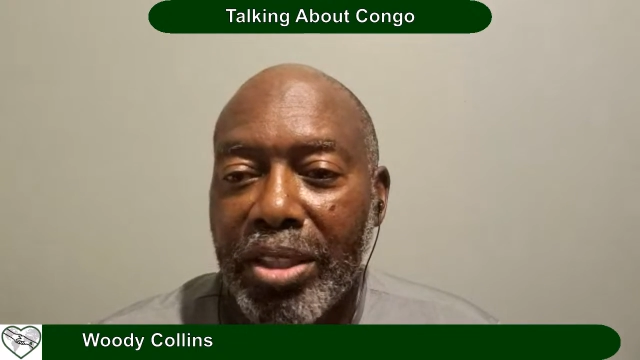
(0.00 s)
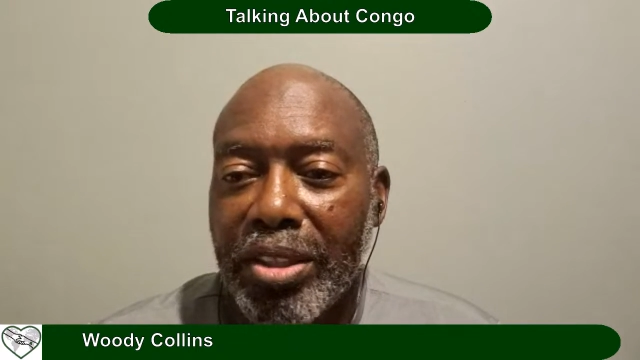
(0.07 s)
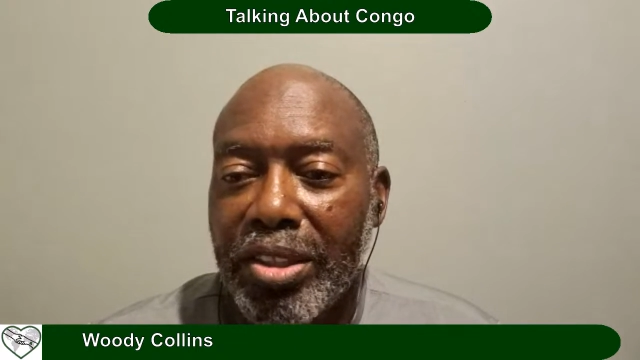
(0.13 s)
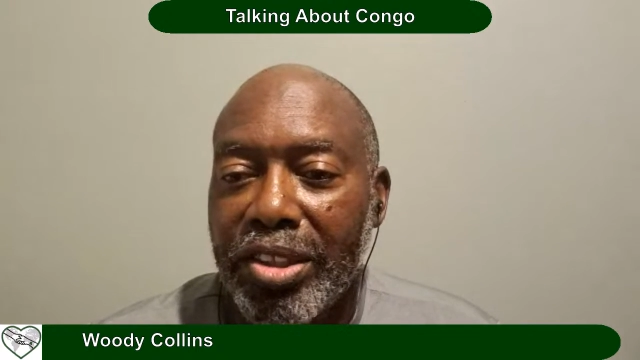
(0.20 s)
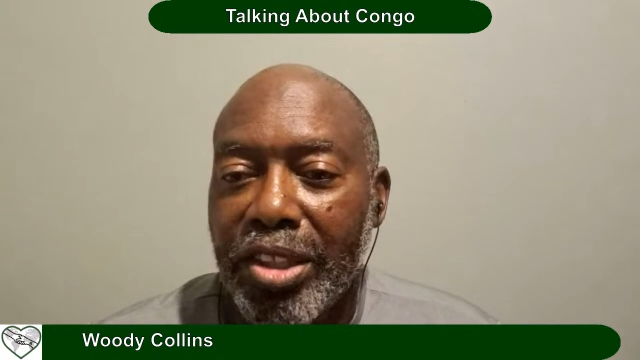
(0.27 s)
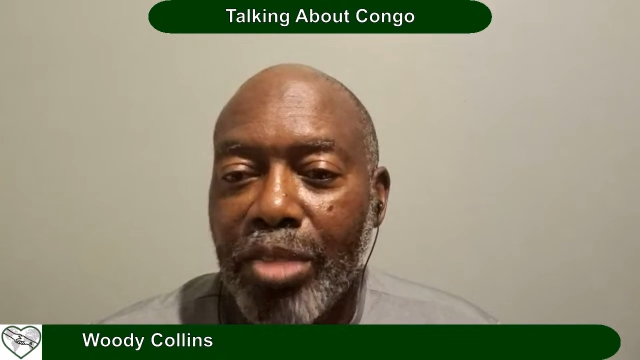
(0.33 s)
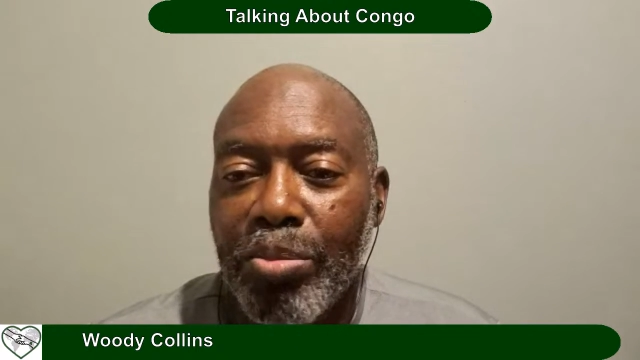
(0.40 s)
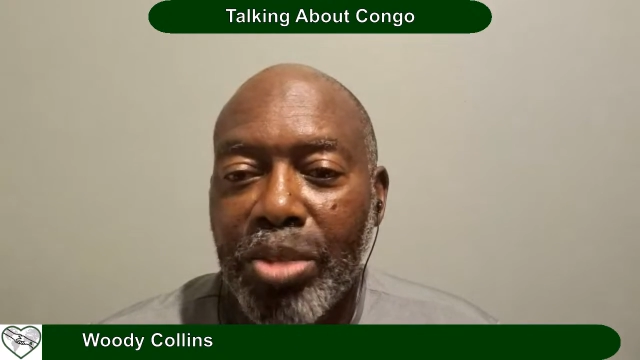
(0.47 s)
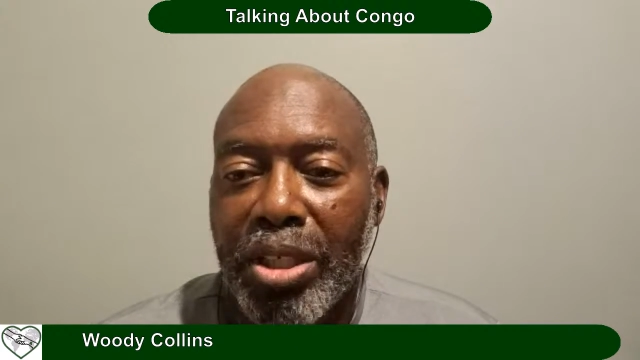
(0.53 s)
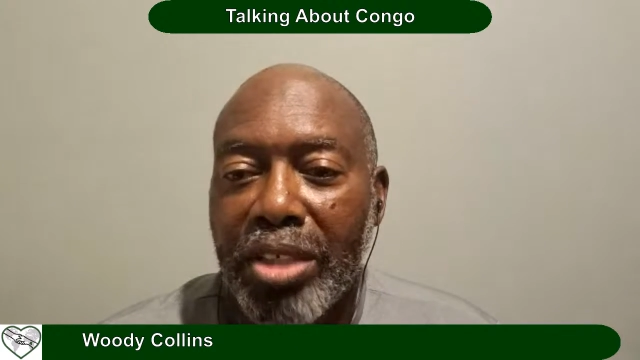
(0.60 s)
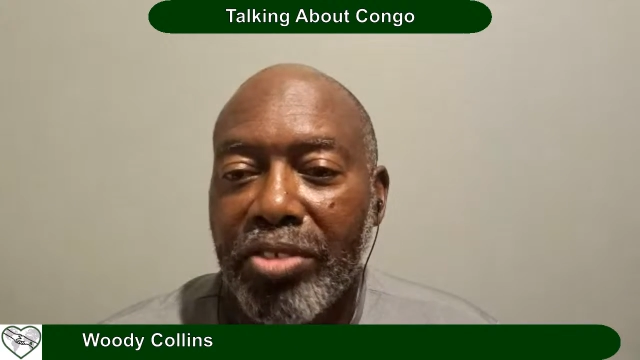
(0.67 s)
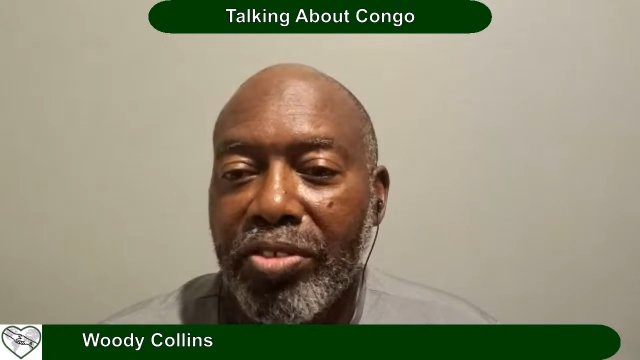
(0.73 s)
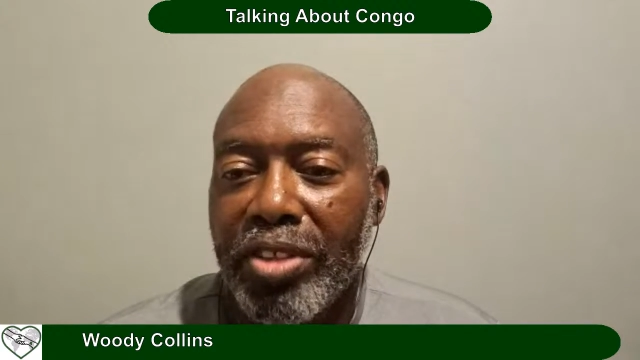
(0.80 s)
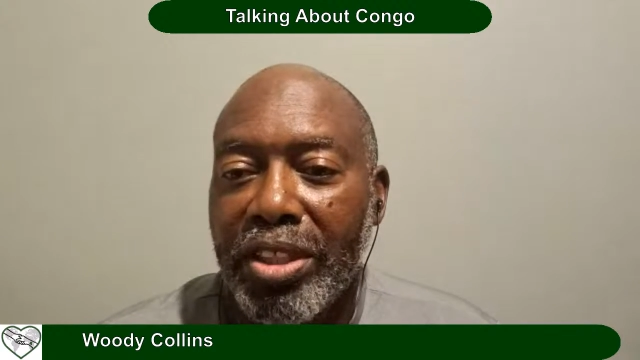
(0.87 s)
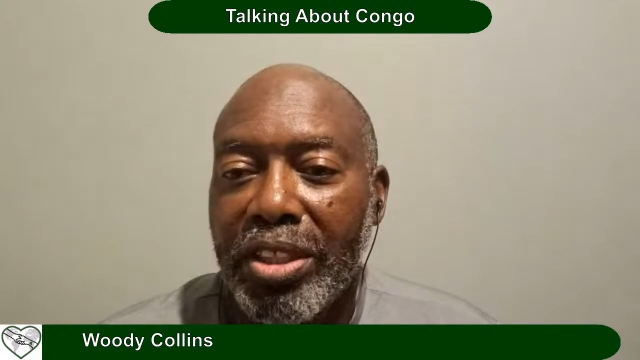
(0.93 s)
some
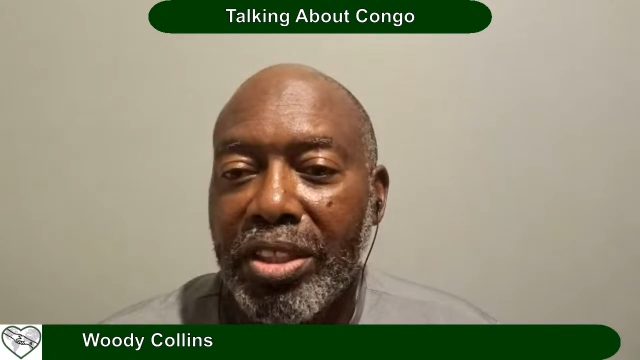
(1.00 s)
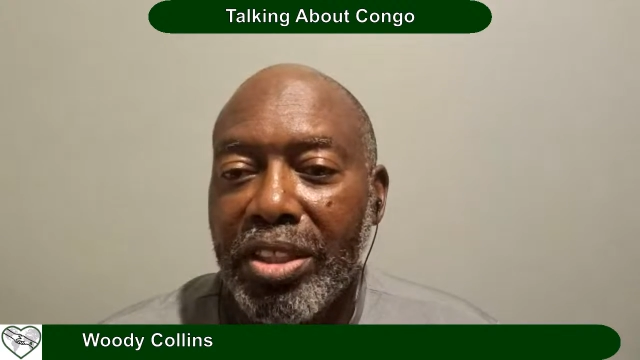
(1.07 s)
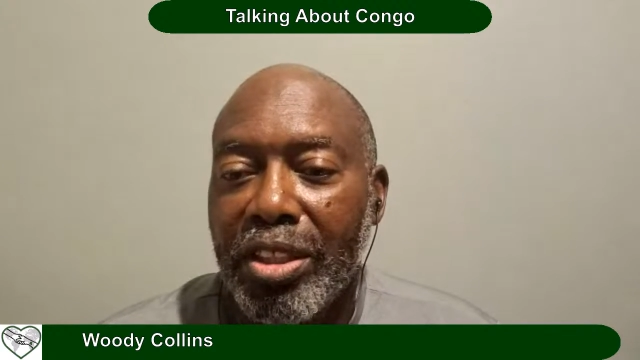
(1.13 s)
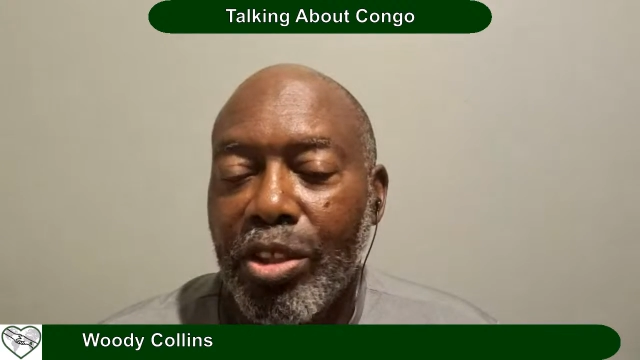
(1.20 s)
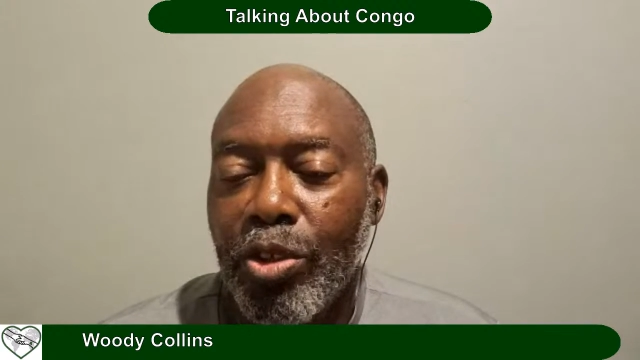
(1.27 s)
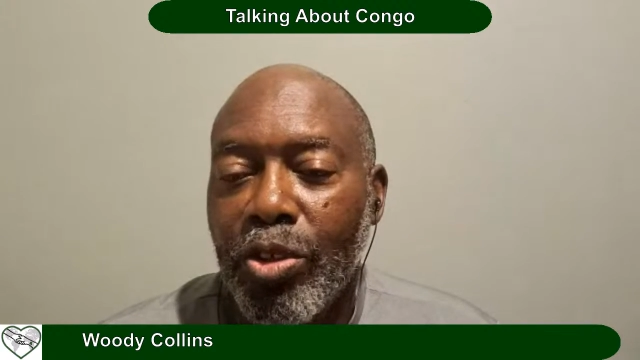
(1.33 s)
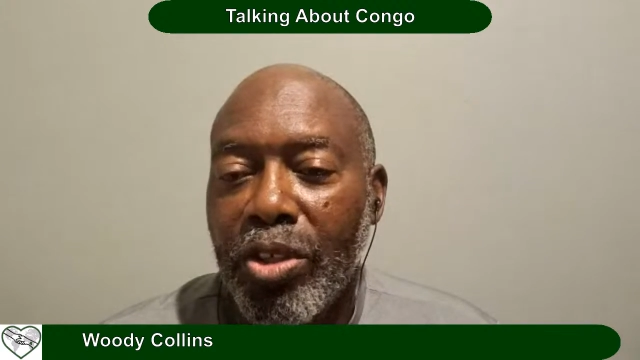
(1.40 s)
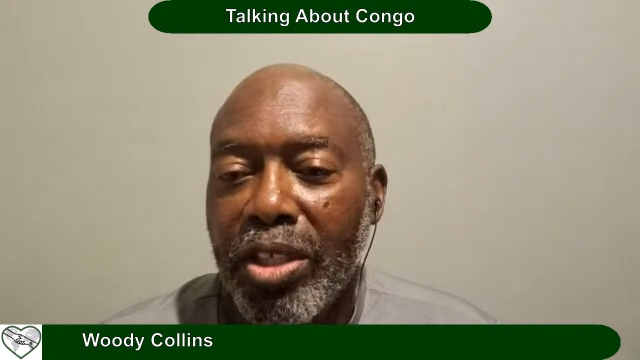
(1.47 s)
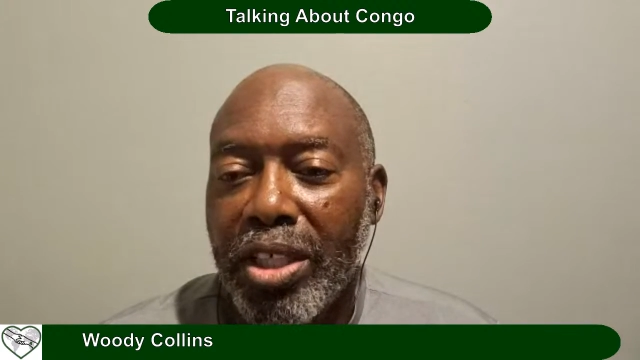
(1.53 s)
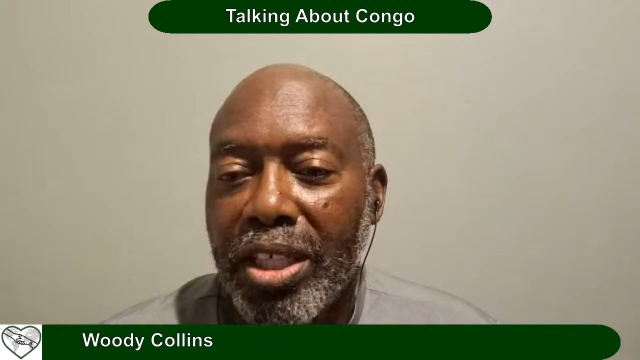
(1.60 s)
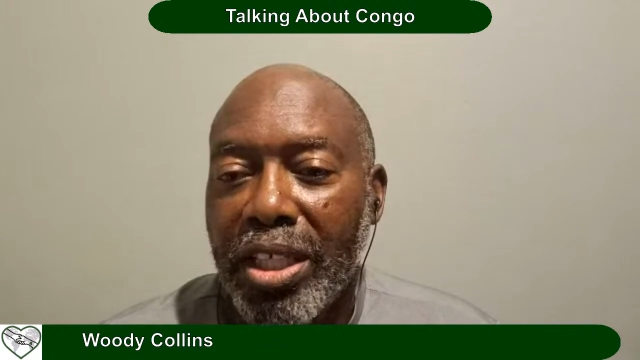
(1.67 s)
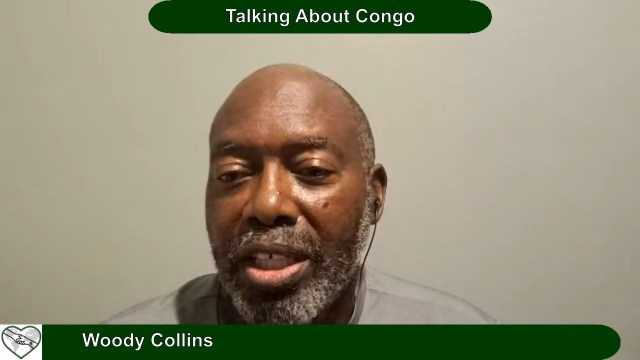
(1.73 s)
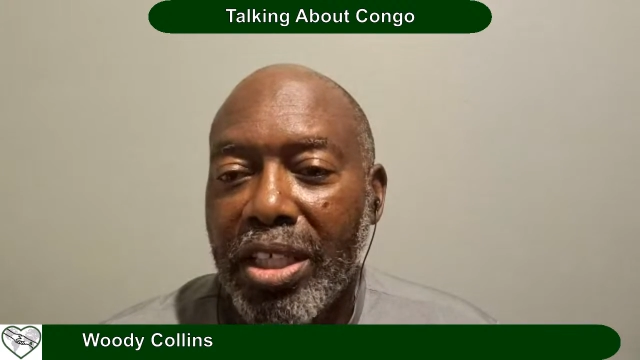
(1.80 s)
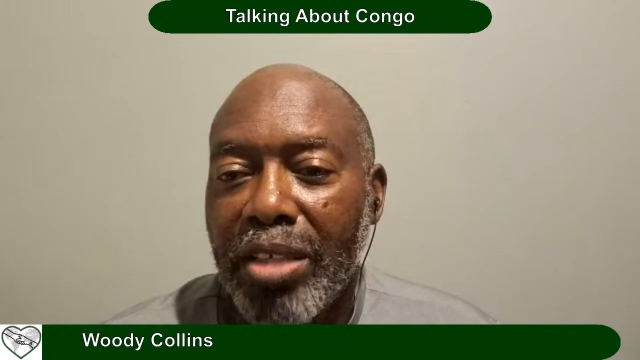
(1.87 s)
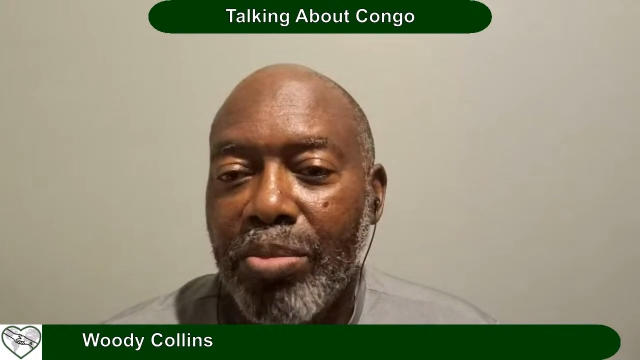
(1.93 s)
countries, lower
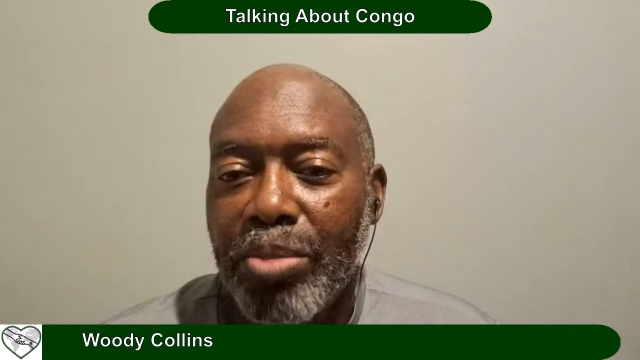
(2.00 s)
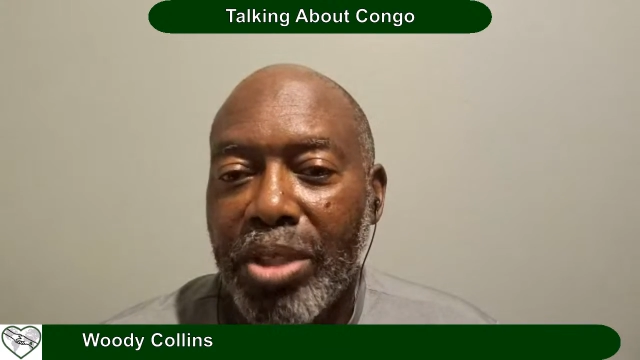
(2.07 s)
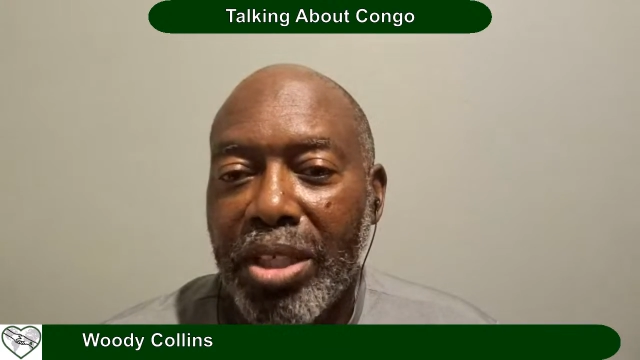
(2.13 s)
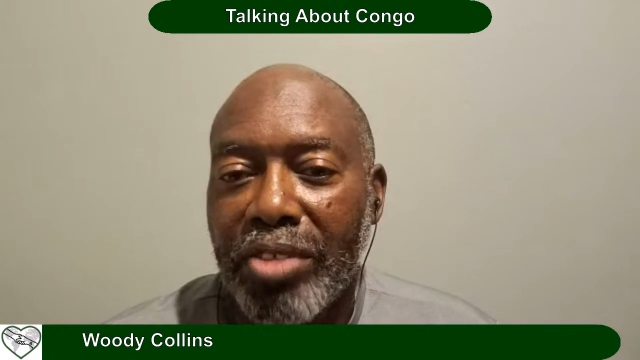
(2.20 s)
income